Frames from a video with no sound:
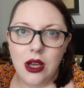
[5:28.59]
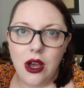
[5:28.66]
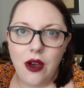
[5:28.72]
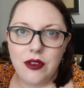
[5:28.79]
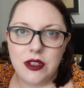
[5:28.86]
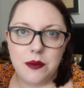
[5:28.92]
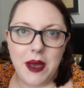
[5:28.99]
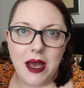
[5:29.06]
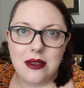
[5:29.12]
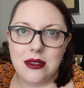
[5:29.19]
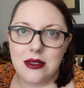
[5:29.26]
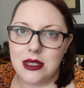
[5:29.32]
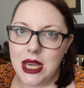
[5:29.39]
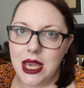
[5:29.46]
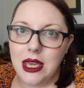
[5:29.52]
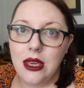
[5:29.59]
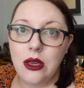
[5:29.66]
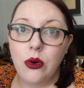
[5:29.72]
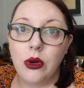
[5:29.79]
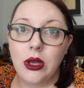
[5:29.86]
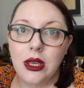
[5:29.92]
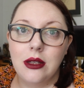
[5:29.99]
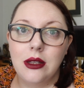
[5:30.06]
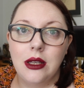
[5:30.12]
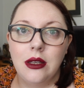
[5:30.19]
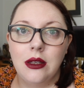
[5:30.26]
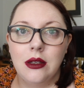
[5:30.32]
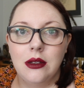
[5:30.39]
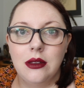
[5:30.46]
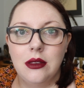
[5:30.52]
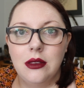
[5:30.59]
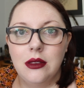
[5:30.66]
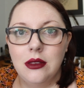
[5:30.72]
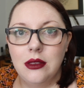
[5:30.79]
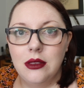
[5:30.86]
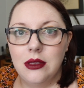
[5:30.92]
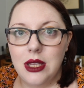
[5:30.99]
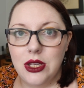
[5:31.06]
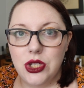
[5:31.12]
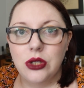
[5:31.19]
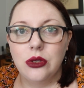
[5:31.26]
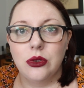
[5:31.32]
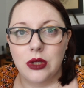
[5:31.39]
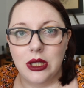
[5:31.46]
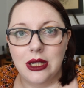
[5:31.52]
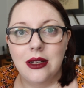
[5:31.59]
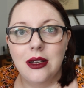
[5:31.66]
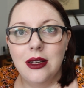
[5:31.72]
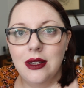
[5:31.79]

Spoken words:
of spouses taking or killing their children